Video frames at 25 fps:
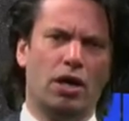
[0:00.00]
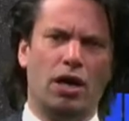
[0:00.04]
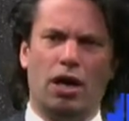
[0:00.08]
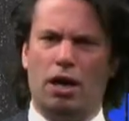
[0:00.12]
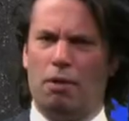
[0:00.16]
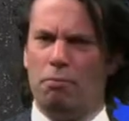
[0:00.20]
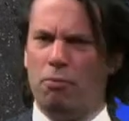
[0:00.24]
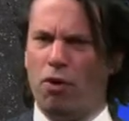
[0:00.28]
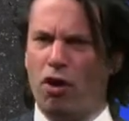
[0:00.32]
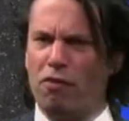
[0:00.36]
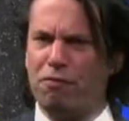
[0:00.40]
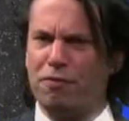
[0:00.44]

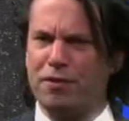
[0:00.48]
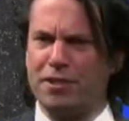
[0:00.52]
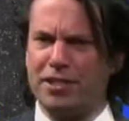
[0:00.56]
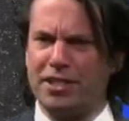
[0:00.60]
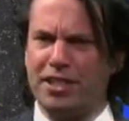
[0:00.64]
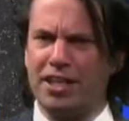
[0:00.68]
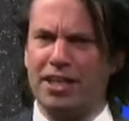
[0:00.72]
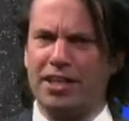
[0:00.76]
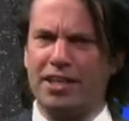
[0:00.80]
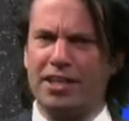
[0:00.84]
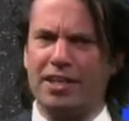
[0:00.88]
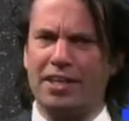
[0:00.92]
amorphous
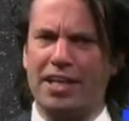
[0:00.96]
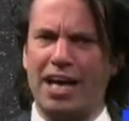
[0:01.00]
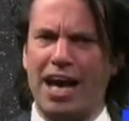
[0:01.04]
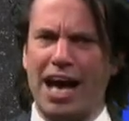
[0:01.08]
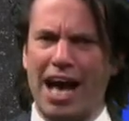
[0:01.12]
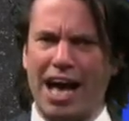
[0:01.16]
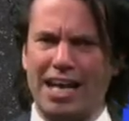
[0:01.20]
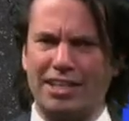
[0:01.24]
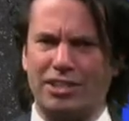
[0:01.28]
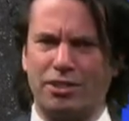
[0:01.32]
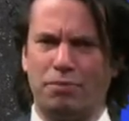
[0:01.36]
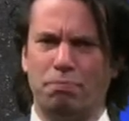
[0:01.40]
silicon
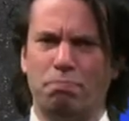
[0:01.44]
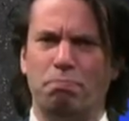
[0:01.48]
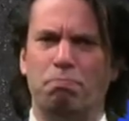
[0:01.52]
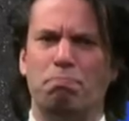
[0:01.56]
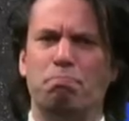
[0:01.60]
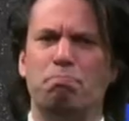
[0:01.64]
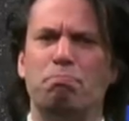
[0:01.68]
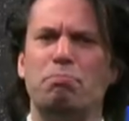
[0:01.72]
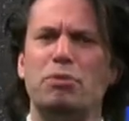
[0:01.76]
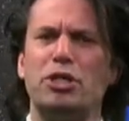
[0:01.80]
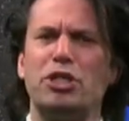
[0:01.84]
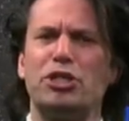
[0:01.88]
has a
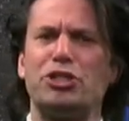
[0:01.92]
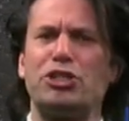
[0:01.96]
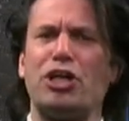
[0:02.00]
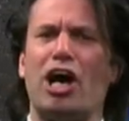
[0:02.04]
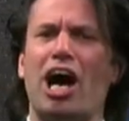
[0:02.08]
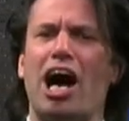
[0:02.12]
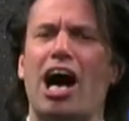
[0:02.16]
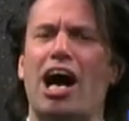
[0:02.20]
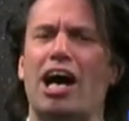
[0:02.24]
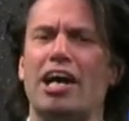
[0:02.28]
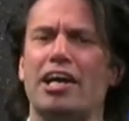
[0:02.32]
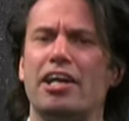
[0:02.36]
much
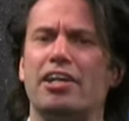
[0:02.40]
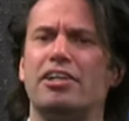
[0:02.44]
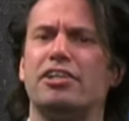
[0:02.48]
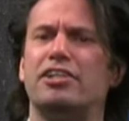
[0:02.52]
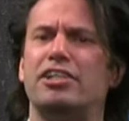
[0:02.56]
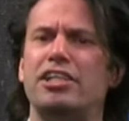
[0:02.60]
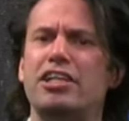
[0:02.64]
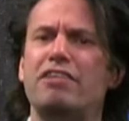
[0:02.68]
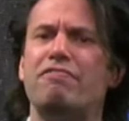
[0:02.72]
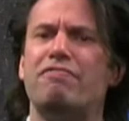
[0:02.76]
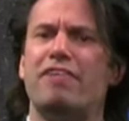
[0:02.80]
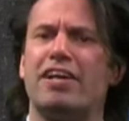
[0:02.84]
higher
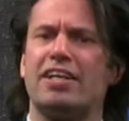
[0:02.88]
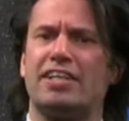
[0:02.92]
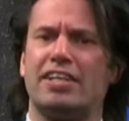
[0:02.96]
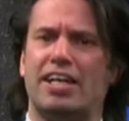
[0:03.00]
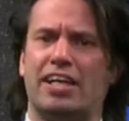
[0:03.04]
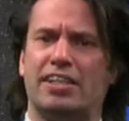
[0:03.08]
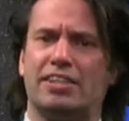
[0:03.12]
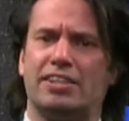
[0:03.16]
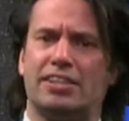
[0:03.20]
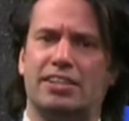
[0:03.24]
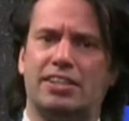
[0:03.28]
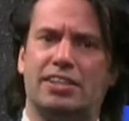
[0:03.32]
defect
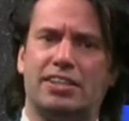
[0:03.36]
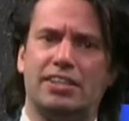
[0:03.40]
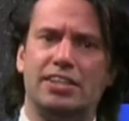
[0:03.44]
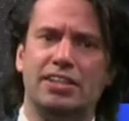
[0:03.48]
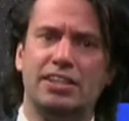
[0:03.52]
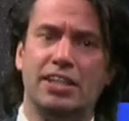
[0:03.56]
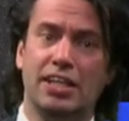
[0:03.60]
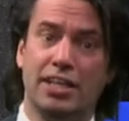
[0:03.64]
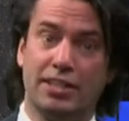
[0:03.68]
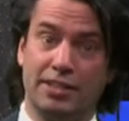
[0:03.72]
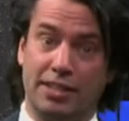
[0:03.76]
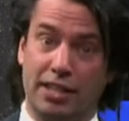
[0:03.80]

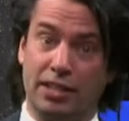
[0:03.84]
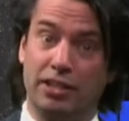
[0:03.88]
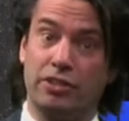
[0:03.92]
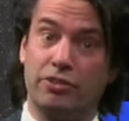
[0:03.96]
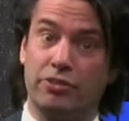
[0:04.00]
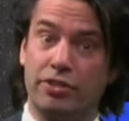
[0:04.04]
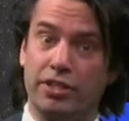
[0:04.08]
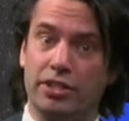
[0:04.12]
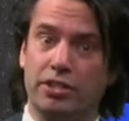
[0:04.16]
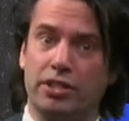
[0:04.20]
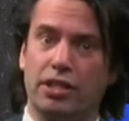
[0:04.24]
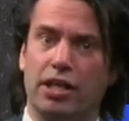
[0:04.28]
density than
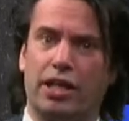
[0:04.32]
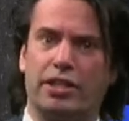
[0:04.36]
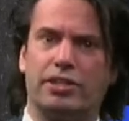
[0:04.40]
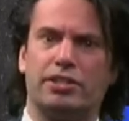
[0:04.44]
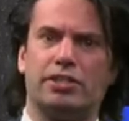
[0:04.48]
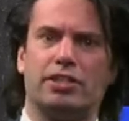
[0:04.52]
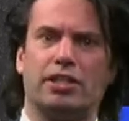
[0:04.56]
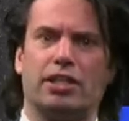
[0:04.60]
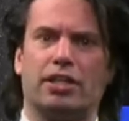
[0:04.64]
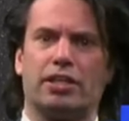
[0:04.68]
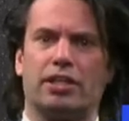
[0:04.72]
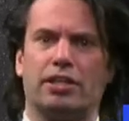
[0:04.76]
crystalline
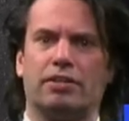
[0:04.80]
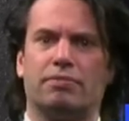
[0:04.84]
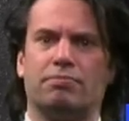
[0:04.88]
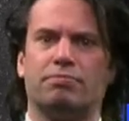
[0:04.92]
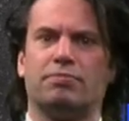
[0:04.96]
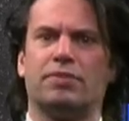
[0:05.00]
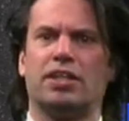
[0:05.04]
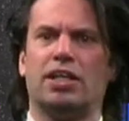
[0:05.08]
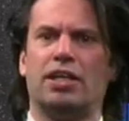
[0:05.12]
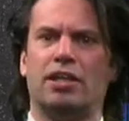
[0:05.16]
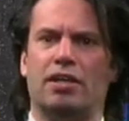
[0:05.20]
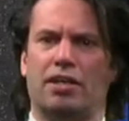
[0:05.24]
silicon
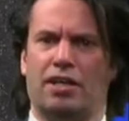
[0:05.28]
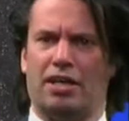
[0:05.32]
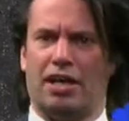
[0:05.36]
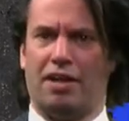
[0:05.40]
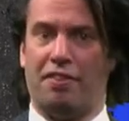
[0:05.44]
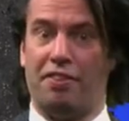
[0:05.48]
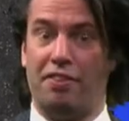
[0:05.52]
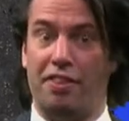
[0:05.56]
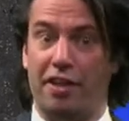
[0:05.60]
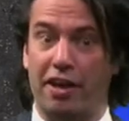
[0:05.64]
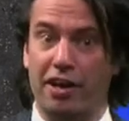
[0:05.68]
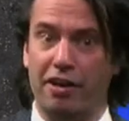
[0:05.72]

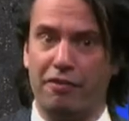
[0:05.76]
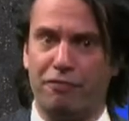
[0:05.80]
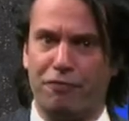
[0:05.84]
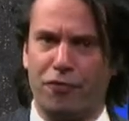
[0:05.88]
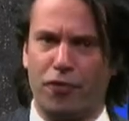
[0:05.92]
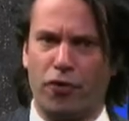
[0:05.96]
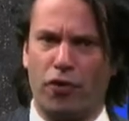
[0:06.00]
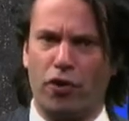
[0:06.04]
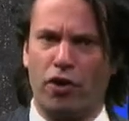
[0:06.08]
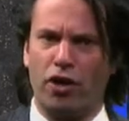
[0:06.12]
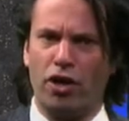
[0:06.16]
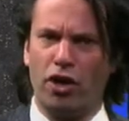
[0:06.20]
and
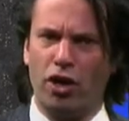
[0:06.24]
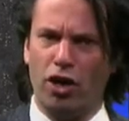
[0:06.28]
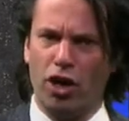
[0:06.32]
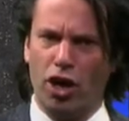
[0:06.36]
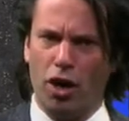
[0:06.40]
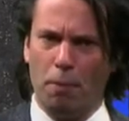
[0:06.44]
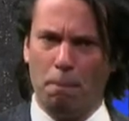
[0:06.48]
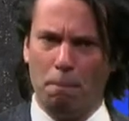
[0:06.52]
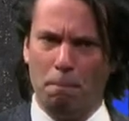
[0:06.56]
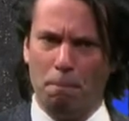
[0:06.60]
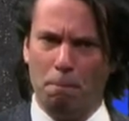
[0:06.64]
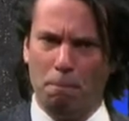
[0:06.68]
therefore
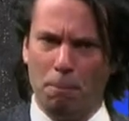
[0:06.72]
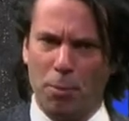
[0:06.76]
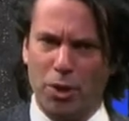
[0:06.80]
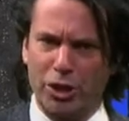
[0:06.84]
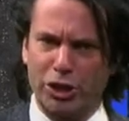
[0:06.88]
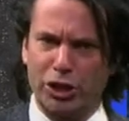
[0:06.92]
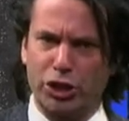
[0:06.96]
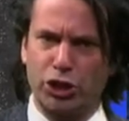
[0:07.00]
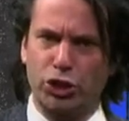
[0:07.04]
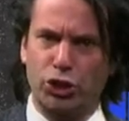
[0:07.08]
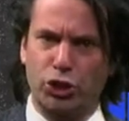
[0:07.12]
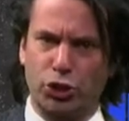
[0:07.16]
a
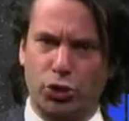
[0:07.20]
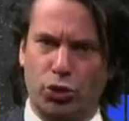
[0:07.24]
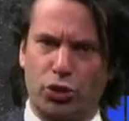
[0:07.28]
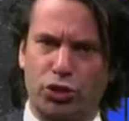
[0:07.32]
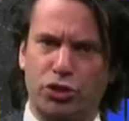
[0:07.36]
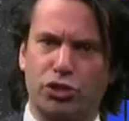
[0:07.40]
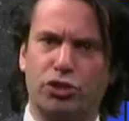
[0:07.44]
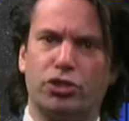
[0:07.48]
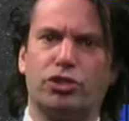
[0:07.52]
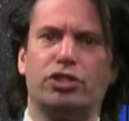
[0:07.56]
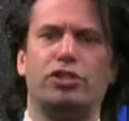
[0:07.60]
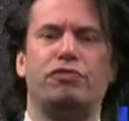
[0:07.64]
much
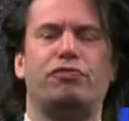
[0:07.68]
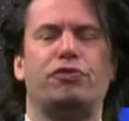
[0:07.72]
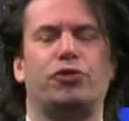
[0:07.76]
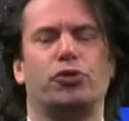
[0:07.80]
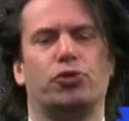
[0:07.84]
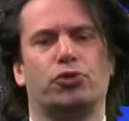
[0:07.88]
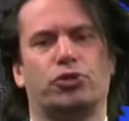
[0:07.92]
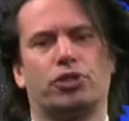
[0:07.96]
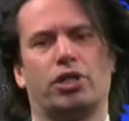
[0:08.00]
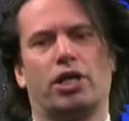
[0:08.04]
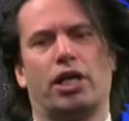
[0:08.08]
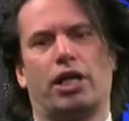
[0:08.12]
shorter
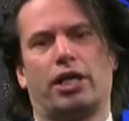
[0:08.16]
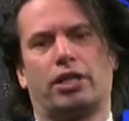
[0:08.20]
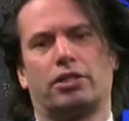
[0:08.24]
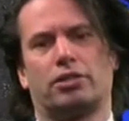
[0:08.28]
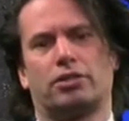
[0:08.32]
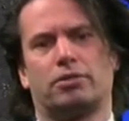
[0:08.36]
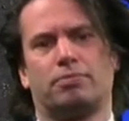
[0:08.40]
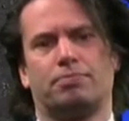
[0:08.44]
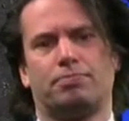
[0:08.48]
diffusion length.